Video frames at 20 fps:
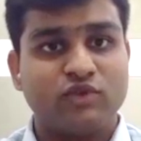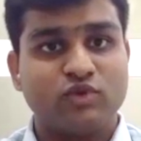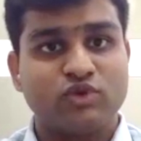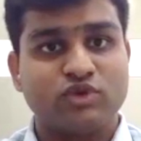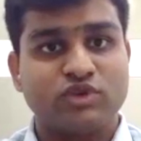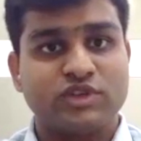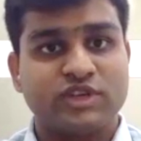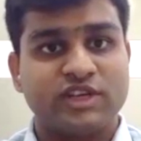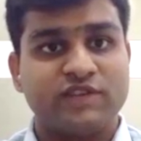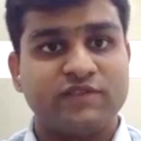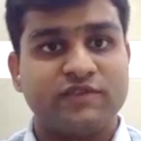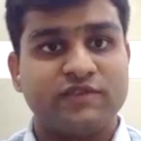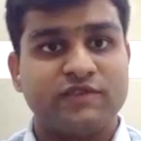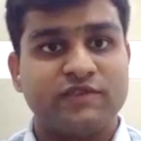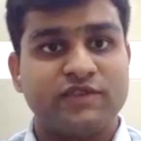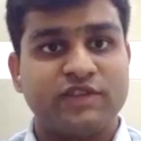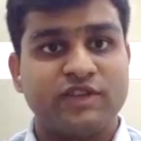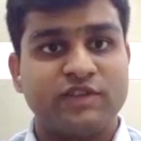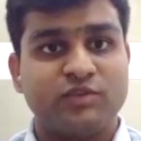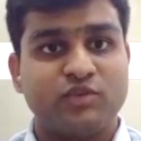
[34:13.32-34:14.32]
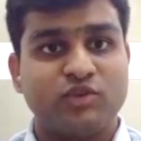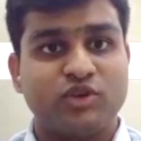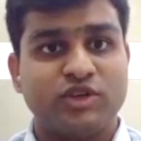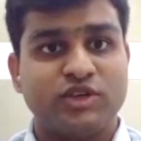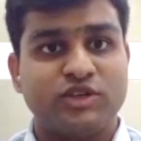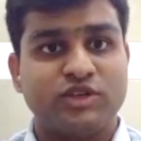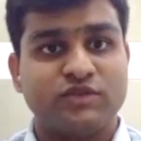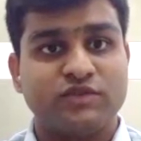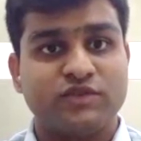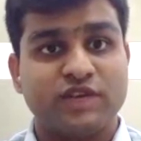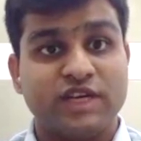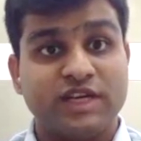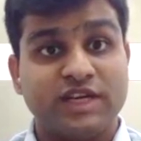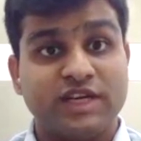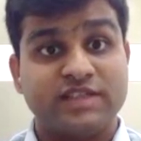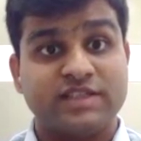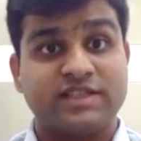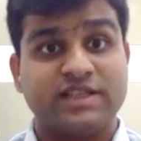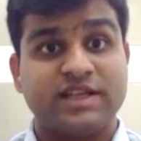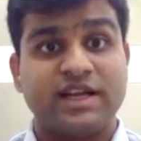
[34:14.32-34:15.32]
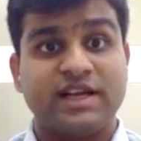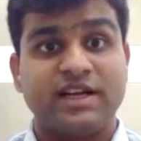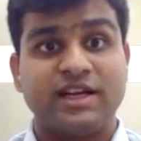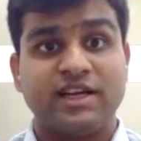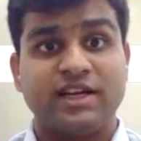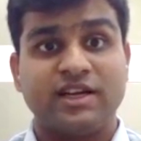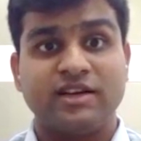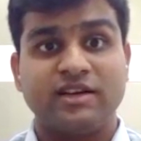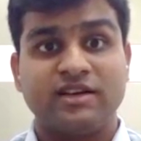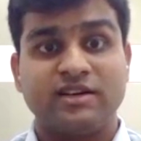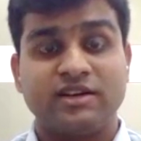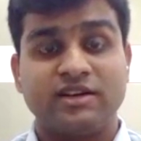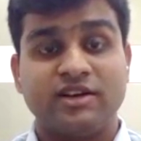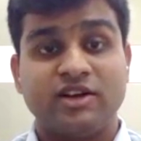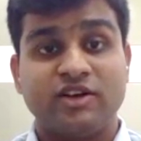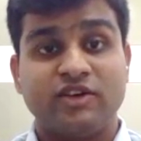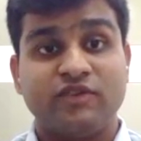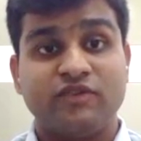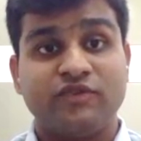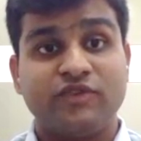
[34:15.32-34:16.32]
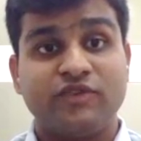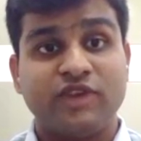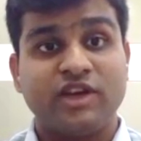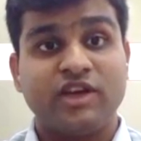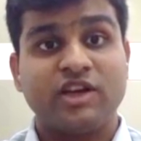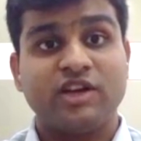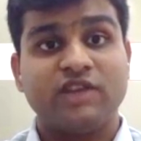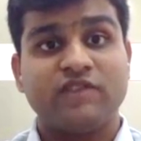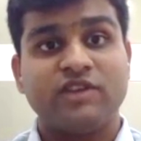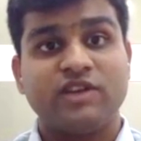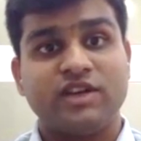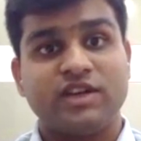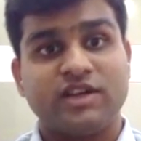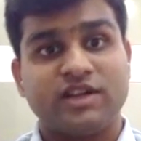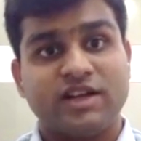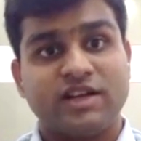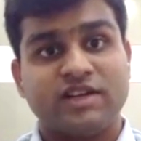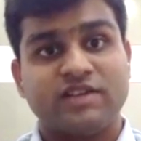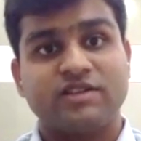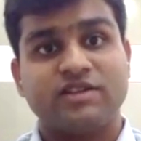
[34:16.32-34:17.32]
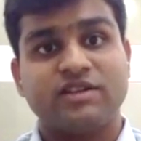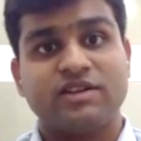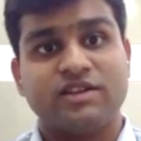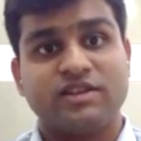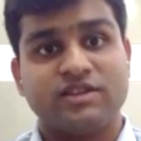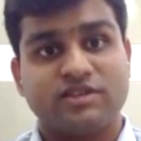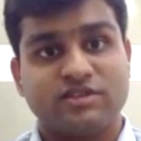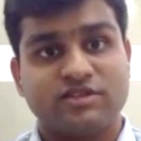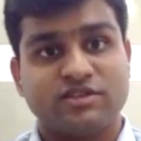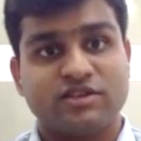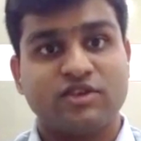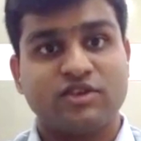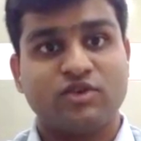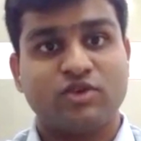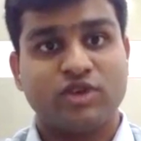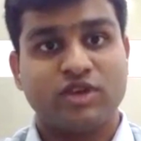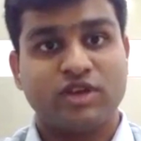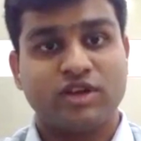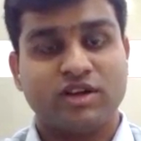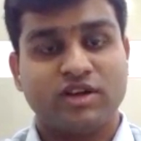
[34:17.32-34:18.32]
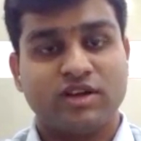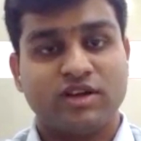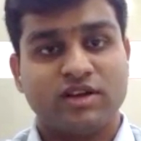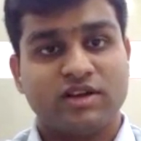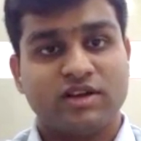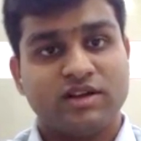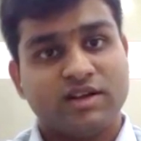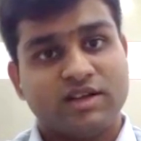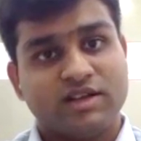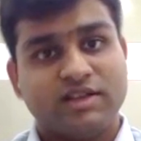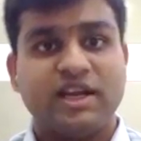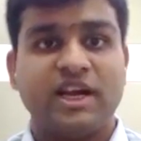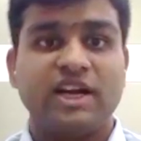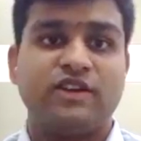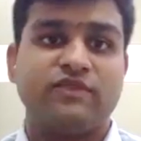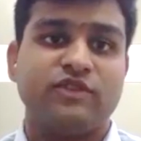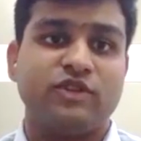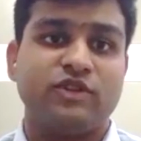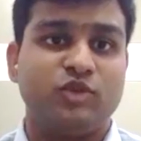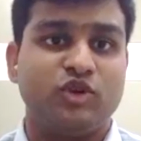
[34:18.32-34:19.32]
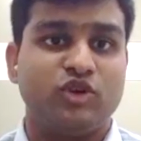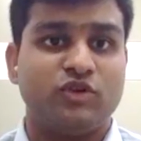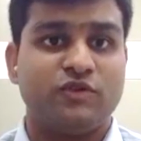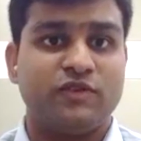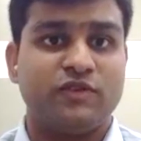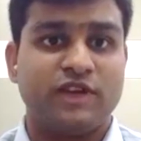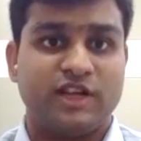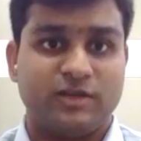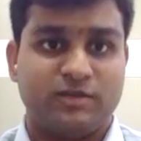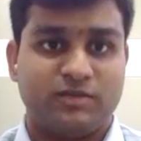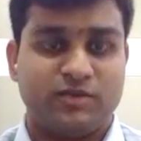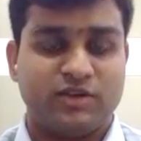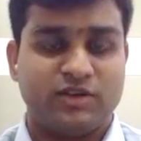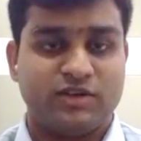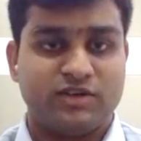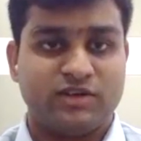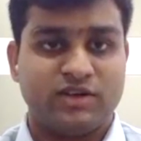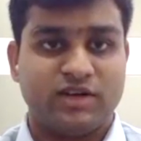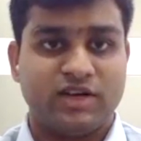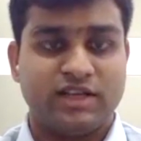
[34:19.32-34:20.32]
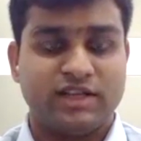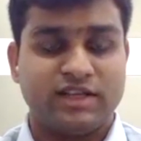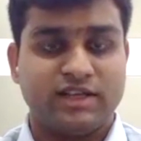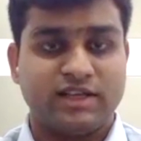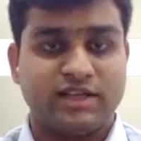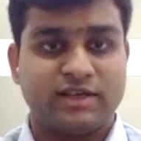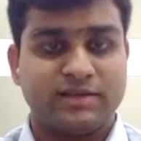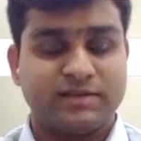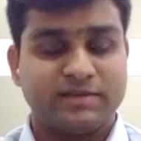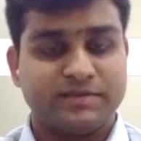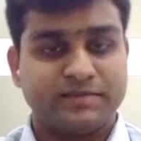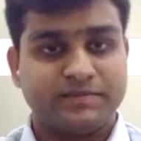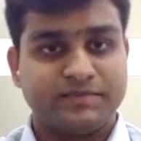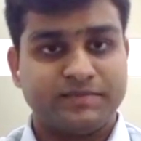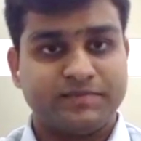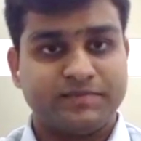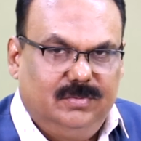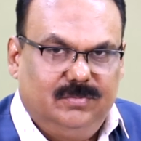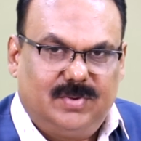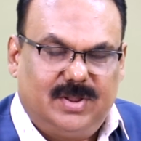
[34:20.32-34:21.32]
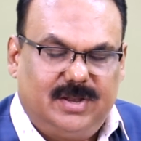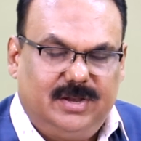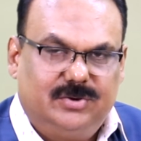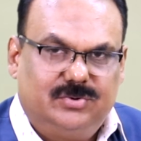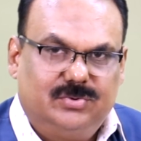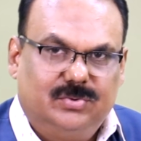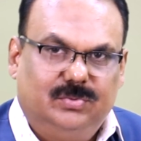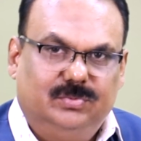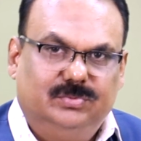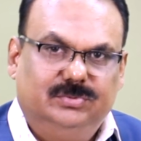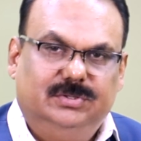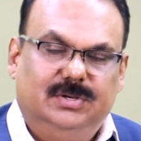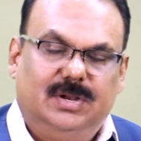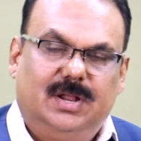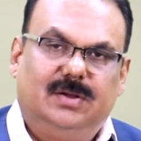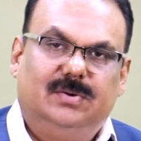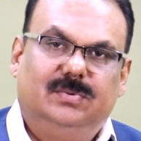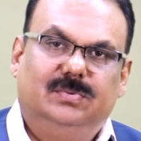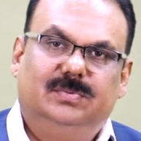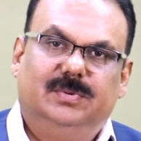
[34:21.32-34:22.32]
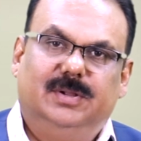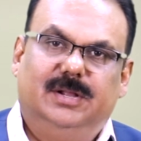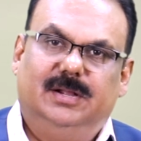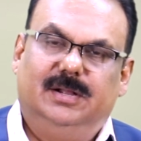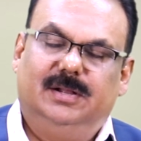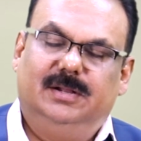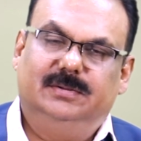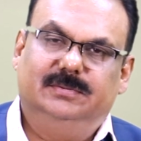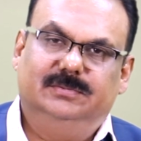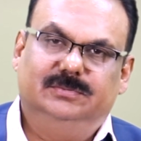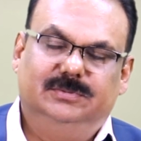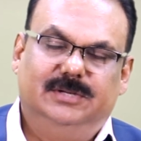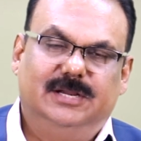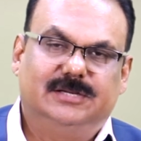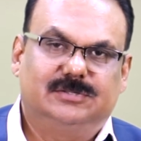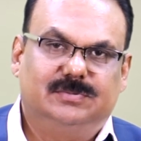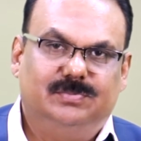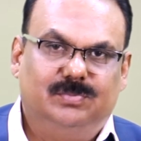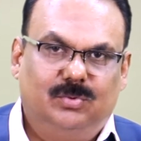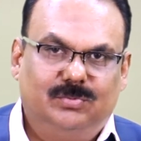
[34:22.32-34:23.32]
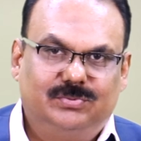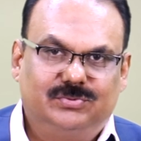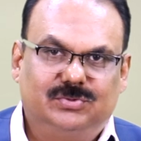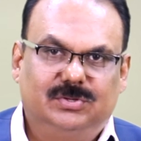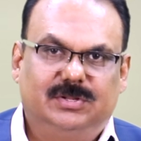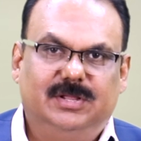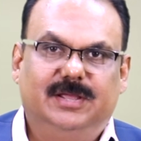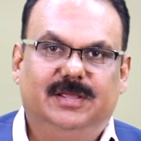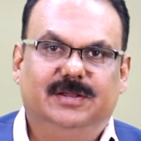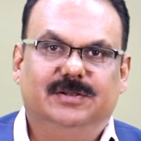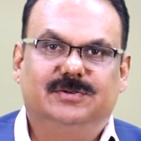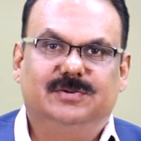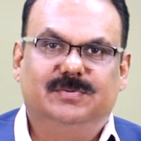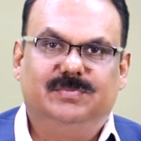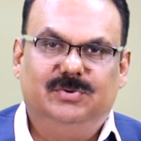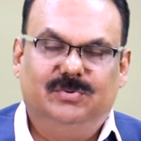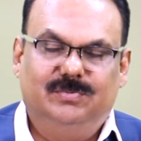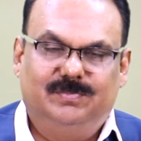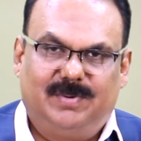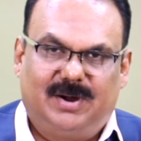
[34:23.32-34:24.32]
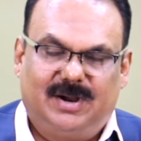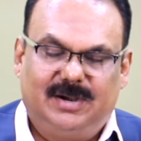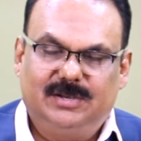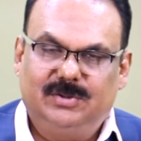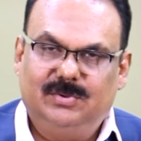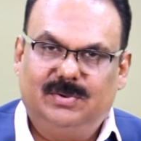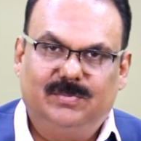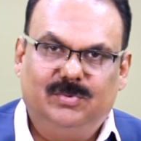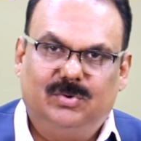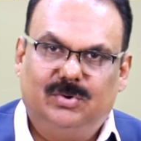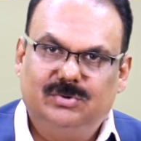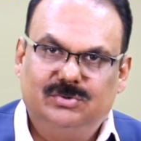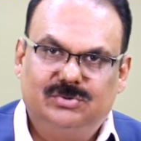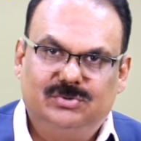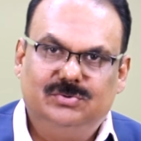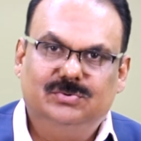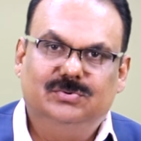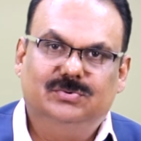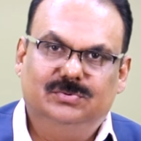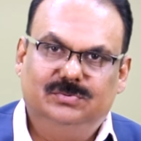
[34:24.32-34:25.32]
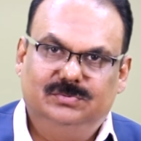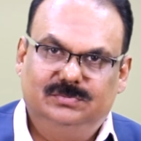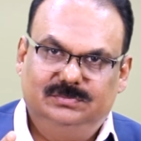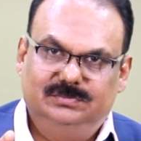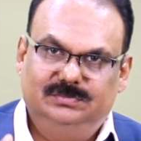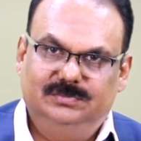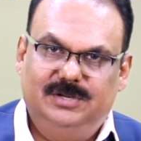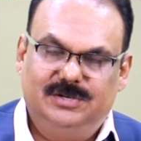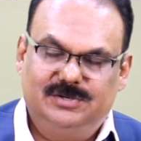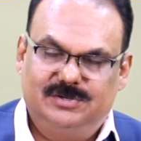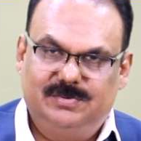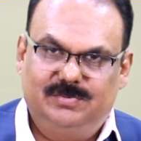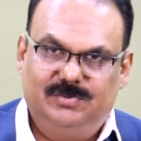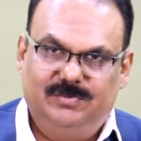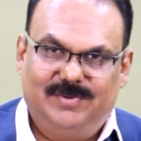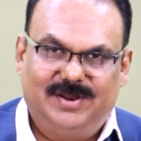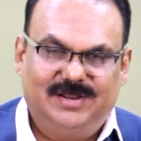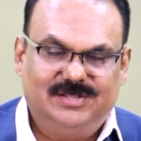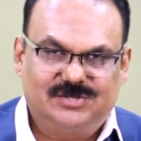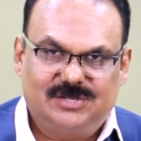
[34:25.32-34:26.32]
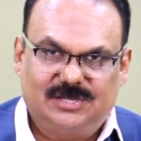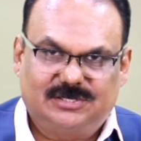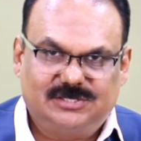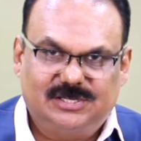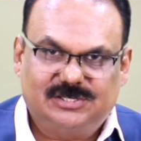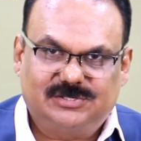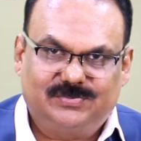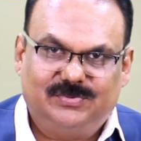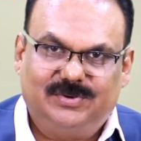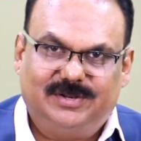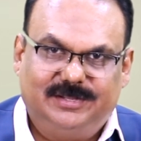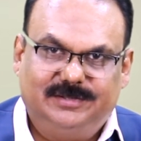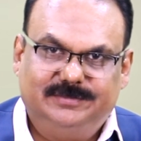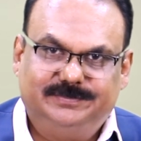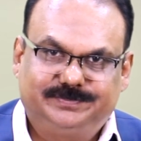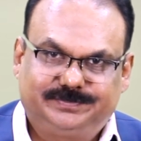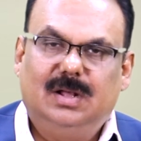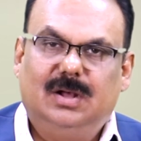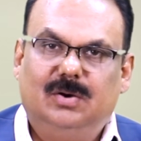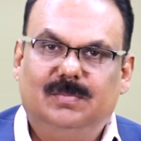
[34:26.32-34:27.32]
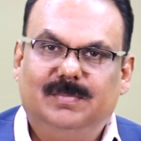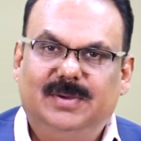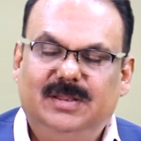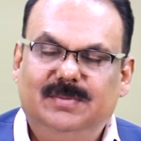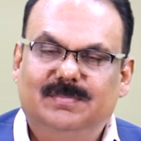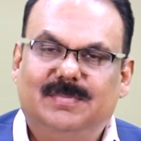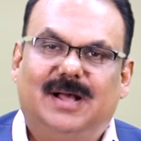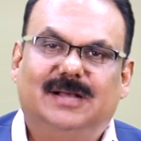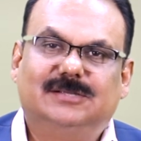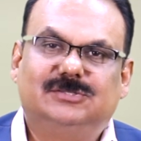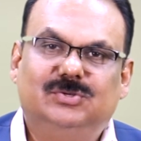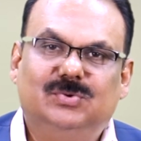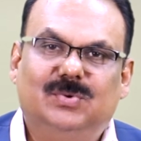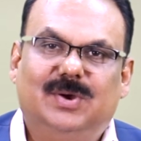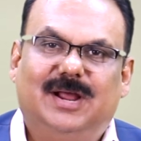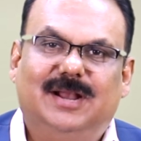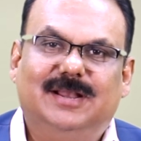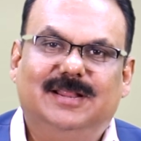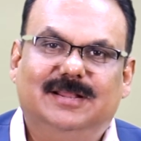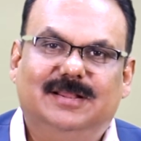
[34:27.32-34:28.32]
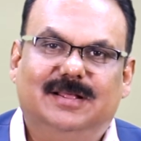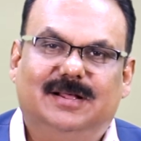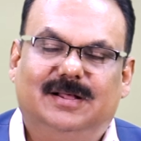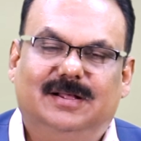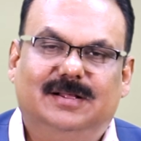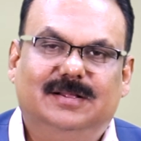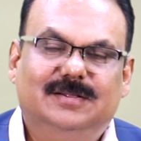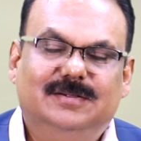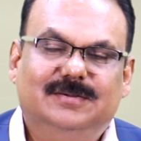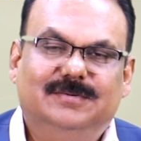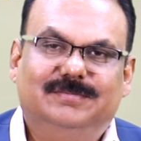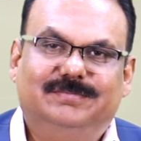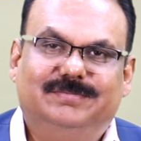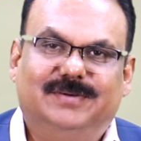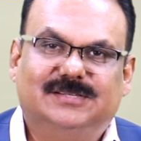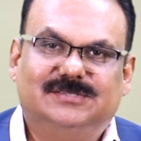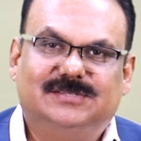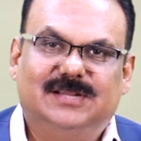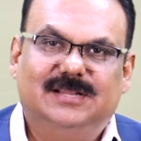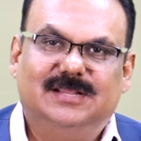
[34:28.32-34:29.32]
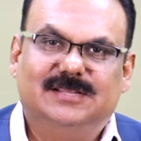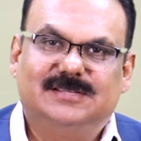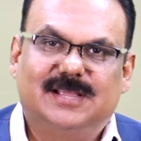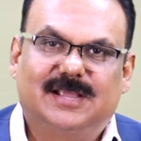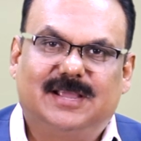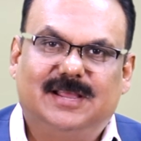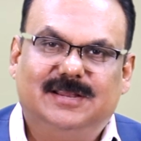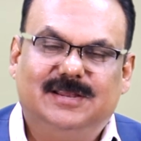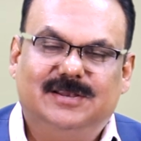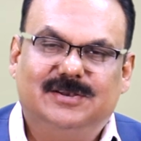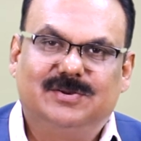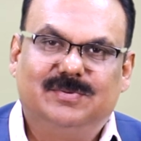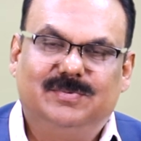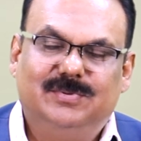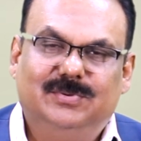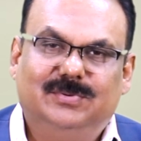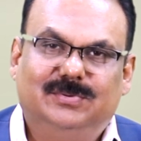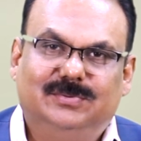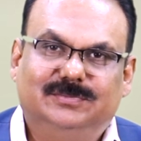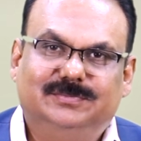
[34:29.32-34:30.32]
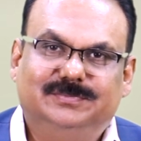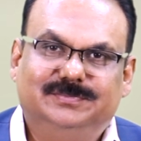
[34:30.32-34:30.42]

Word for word: have those 10 15 points of understanding where our international relations are going, that will be of help, I think. Very true. Now, uh, let's move to the interview part. You have gone to interview very successfully. How many marks you had in the first and the second interview?